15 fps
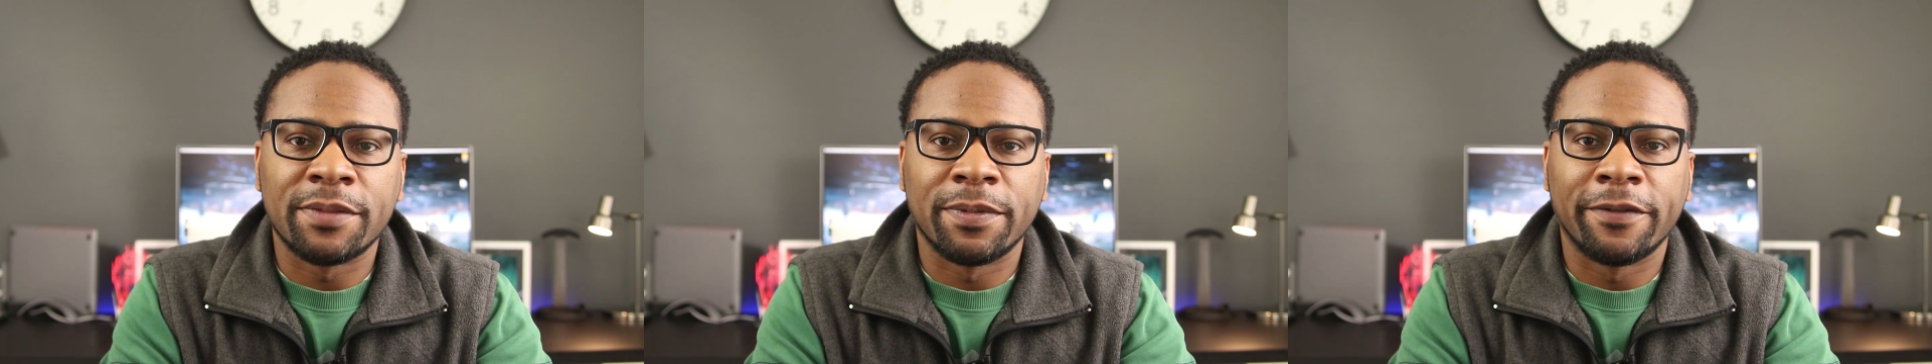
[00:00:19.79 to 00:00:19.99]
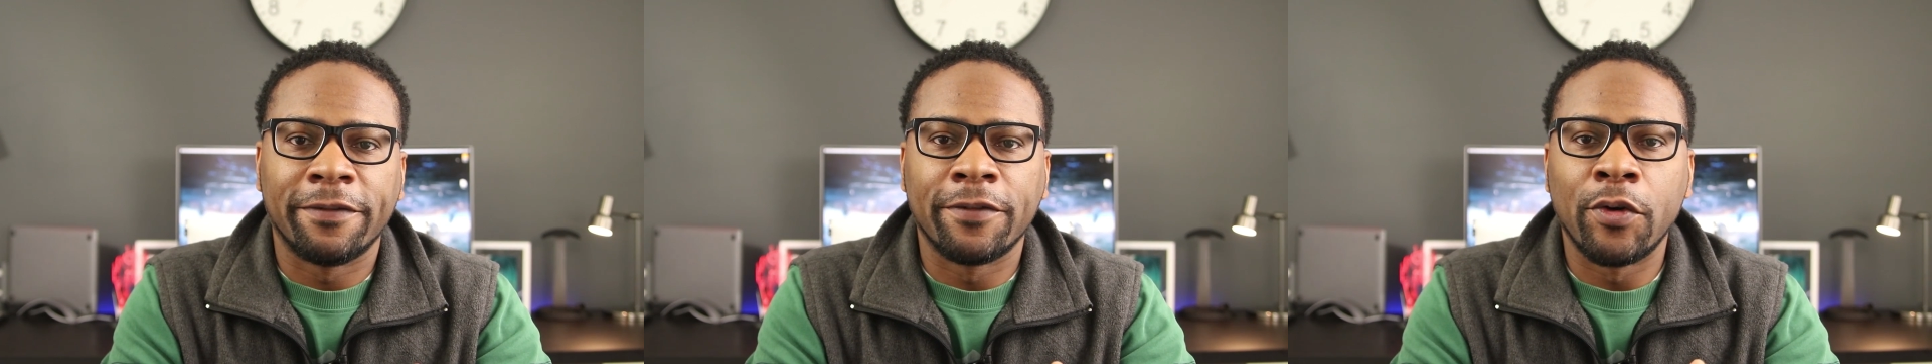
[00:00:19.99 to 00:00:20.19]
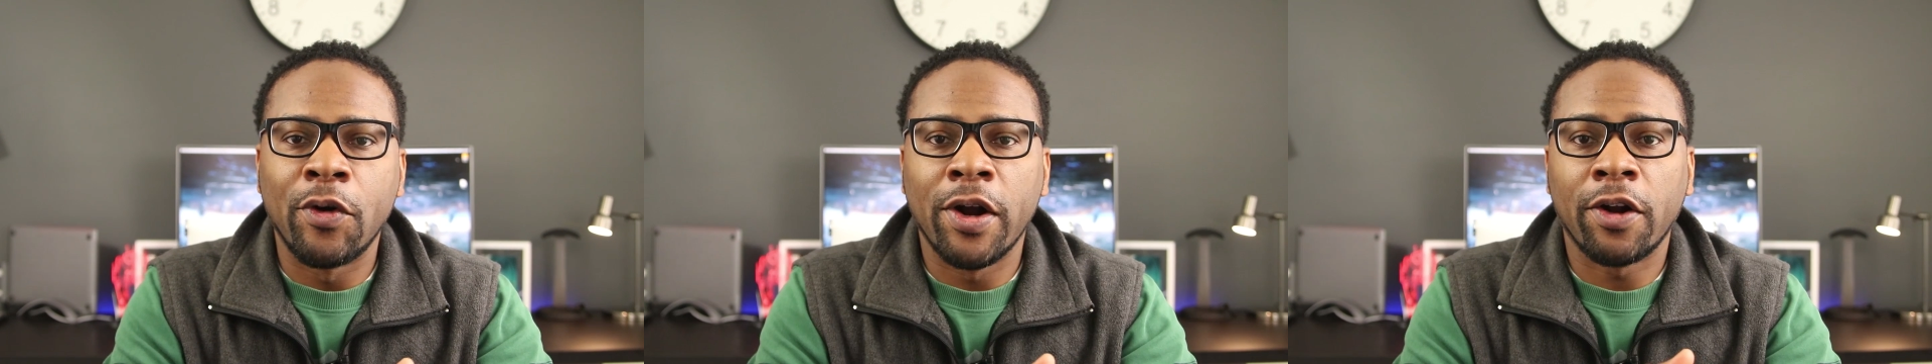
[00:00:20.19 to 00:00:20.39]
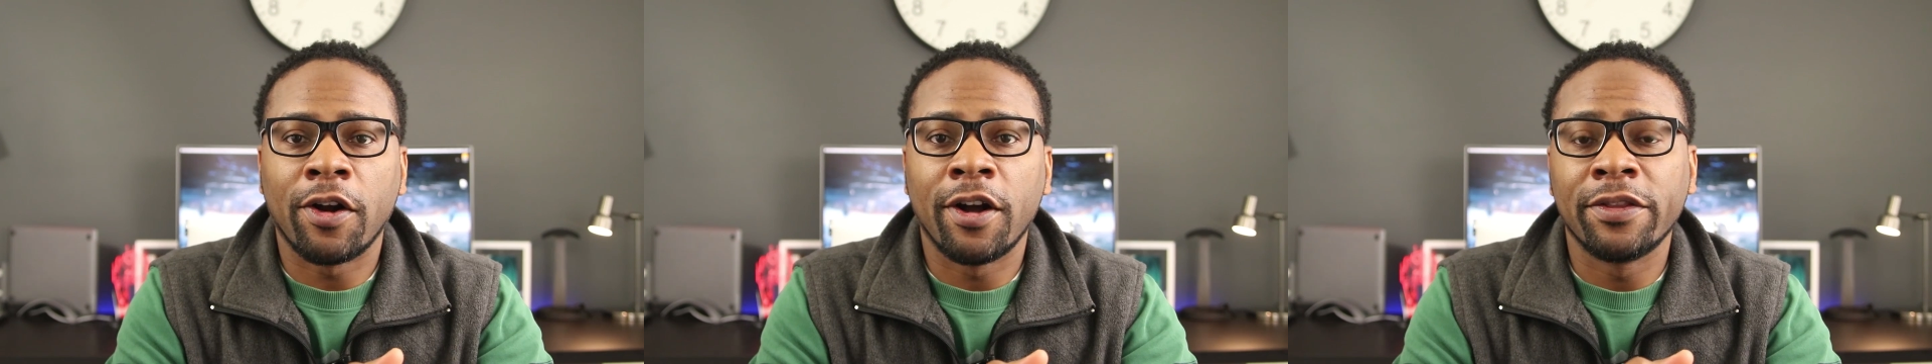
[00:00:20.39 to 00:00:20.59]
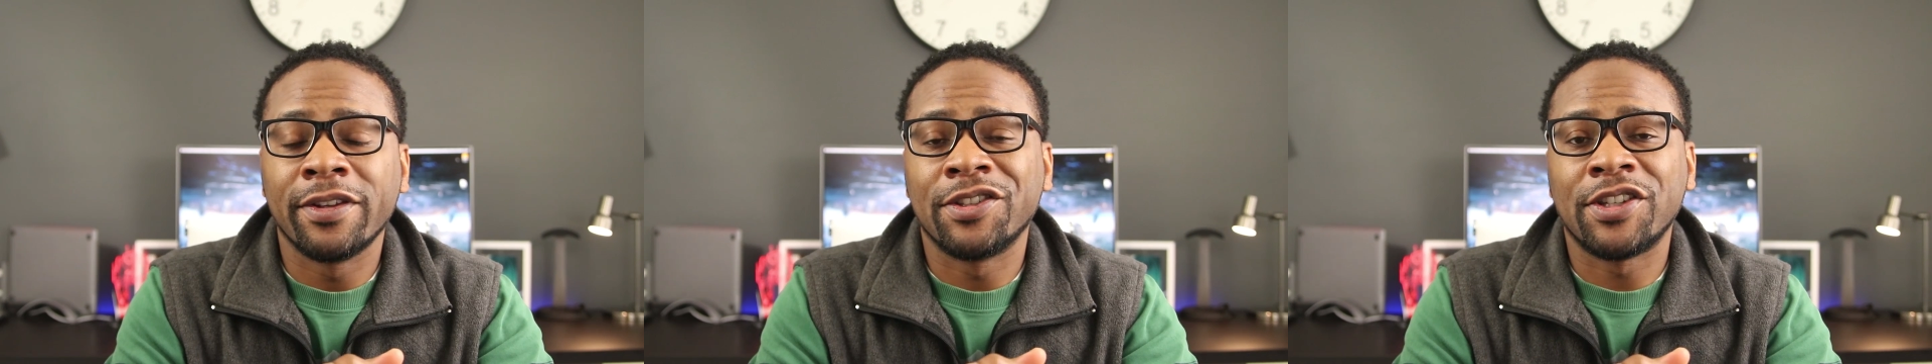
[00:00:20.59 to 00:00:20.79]
this before
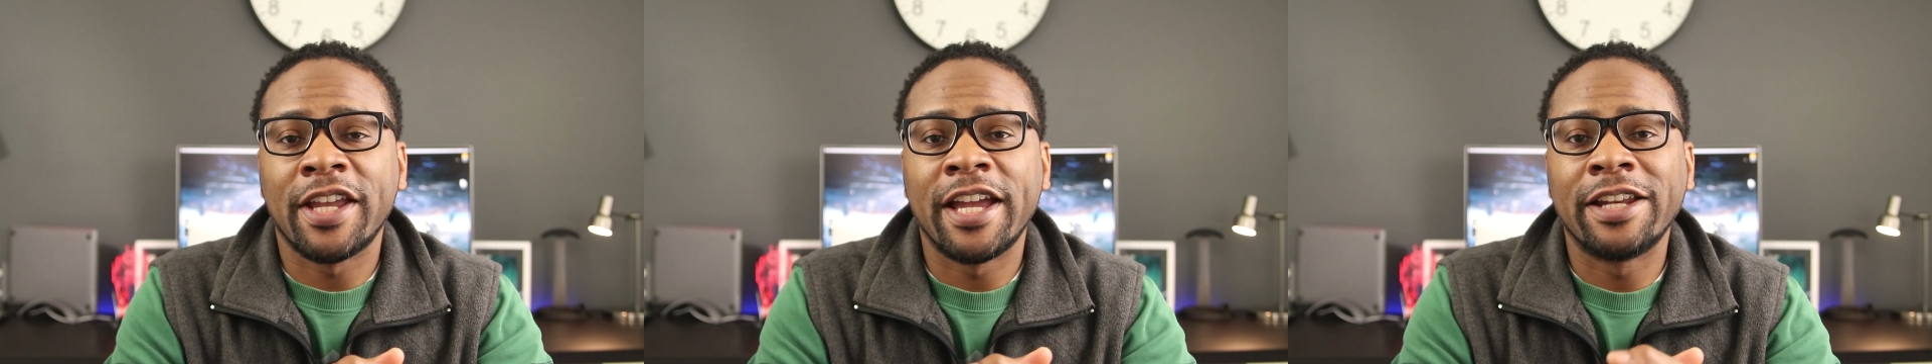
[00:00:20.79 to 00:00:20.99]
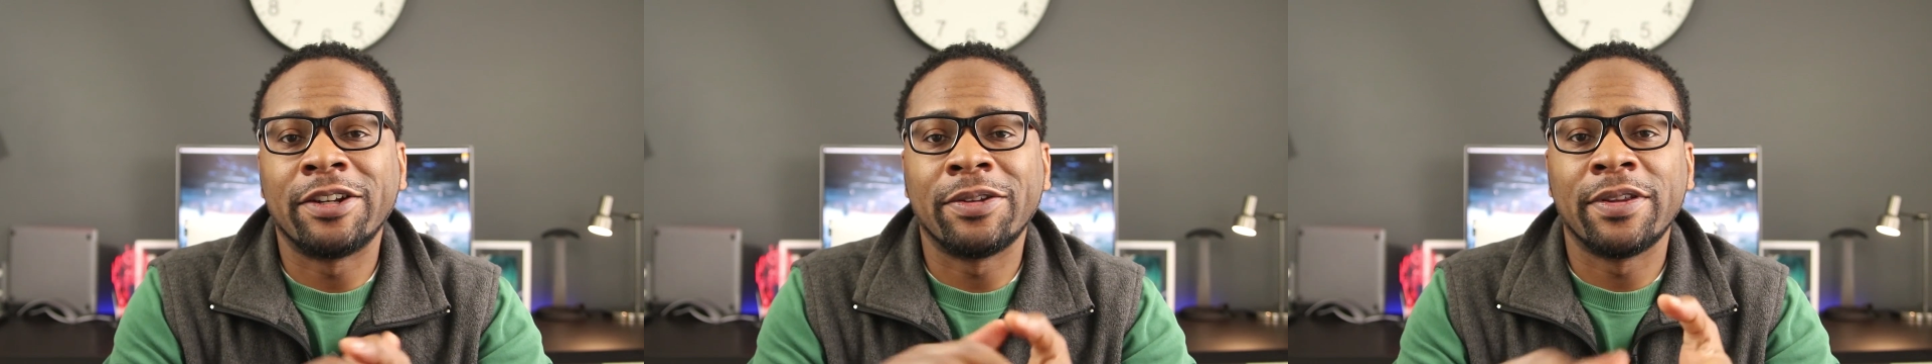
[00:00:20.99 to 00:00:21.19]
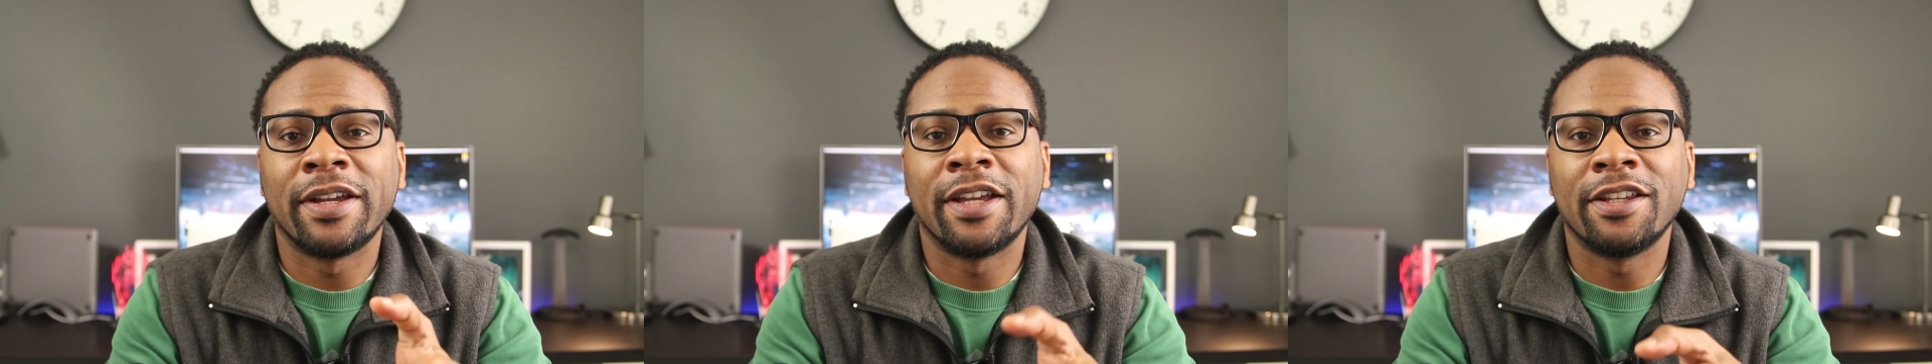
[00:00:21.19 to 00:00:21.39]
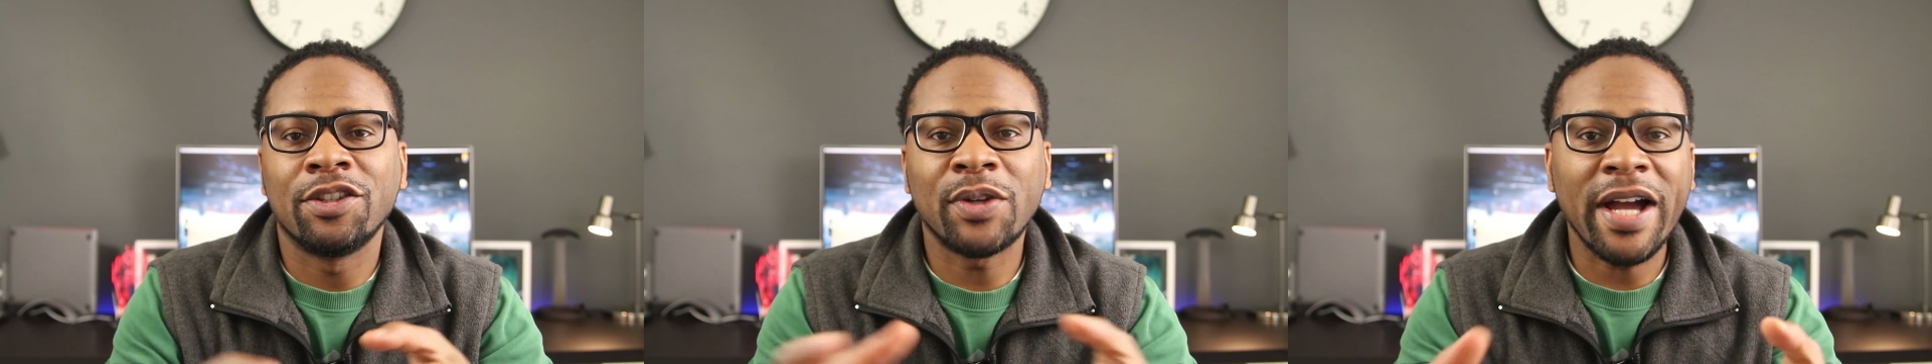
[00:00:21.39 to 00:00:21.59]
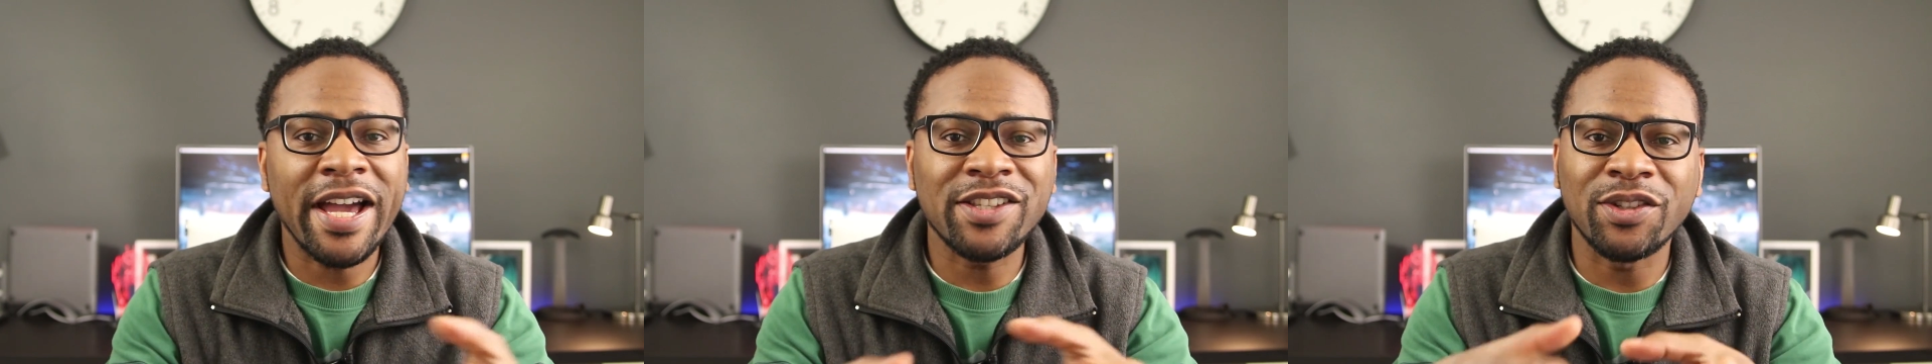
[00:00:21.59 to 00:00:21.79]
on the channel that
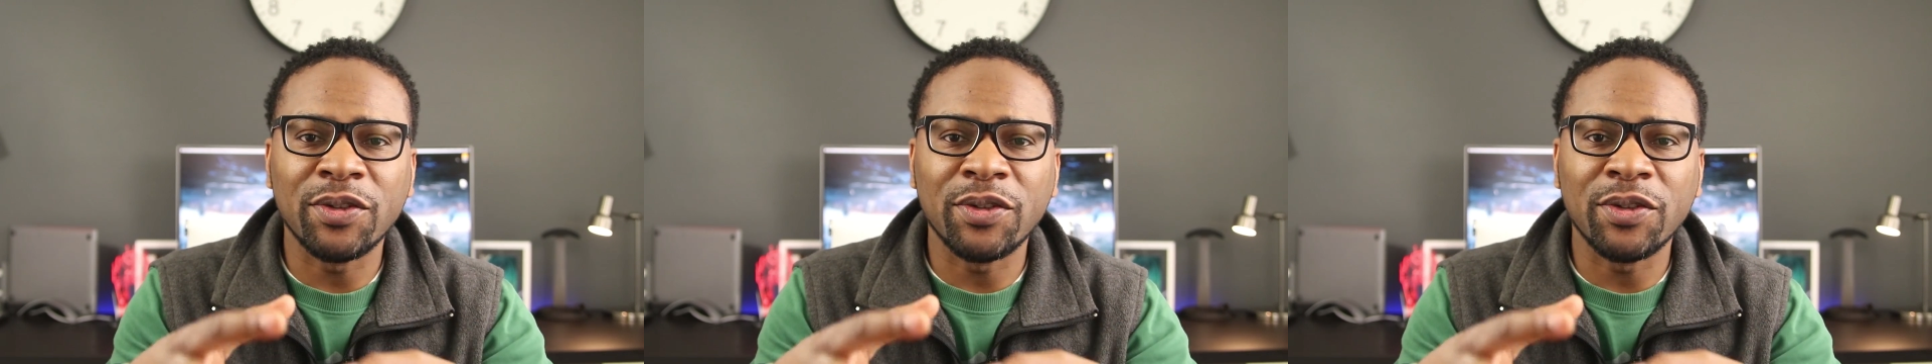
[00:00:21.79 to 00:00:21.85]
you guys